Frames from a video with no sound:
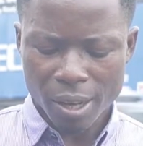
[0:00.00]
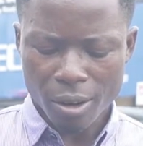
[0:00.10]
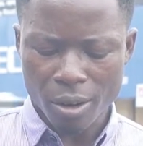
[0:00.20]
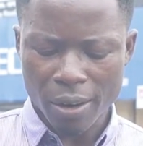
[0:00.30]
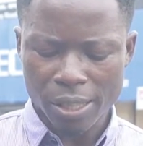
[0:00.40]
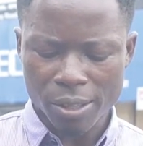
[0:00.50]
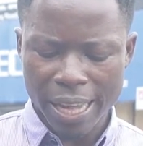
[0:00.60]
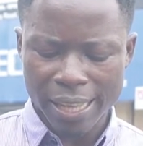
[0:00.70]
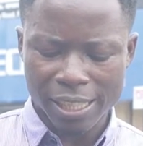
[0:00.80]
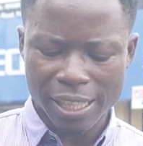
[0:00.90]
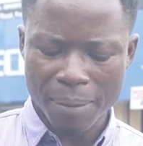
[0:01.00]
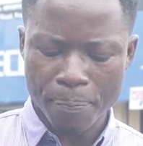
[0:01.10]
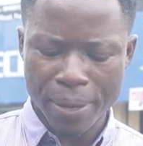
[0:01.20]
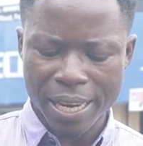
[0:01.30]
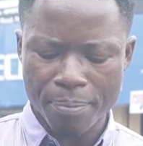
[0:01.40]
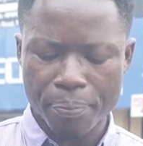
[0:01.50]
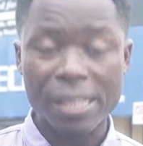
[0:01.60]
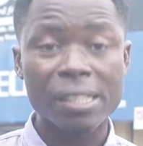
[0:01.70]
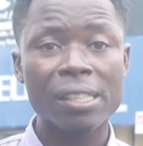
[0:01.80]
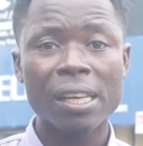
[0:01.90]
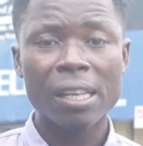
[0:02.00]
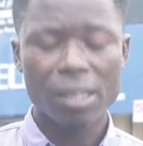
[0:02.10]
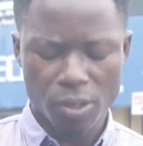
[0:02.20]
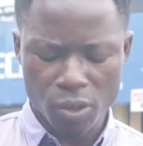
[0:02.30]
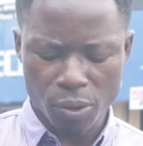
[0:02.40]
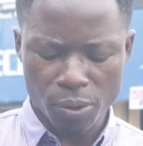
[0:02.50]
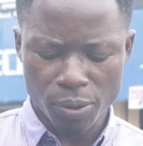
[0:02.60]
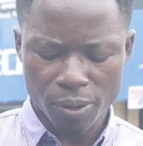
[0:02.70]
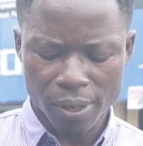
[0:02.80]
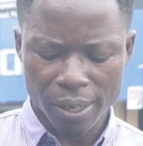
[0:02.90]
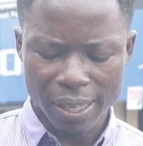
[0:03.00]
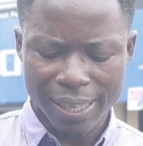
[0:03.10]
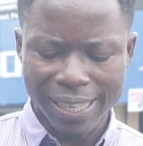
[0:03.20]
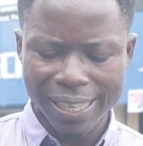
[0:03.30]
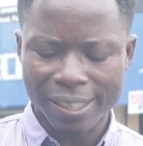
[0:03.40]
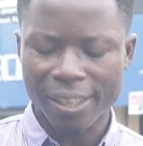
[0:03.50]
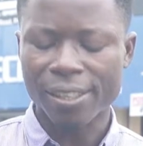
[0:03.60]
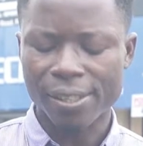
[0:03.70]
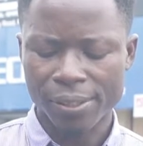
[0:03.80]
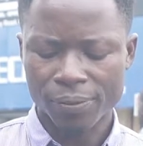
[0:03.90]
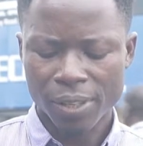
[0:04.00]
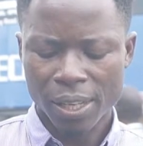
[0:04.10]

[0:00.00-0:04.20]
congratulates PDP's new leaders.